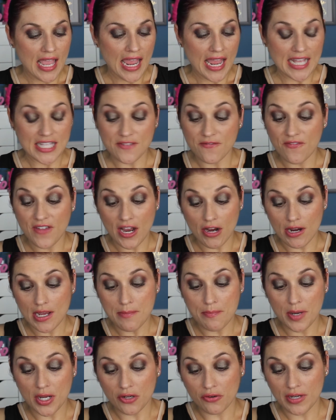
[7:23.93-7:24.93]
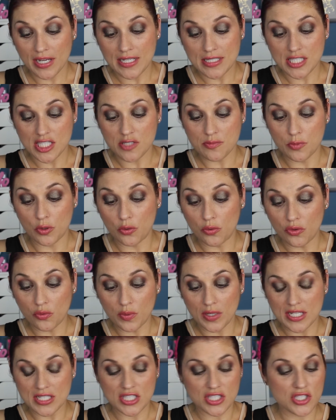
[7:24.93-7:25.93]
It's very buttery and smooth
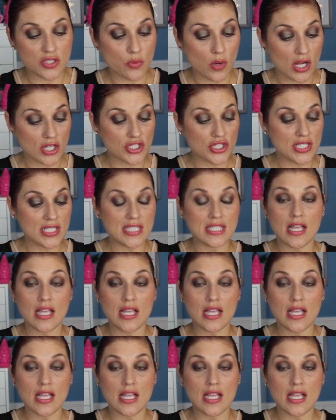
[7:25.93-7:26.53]
when it swatches,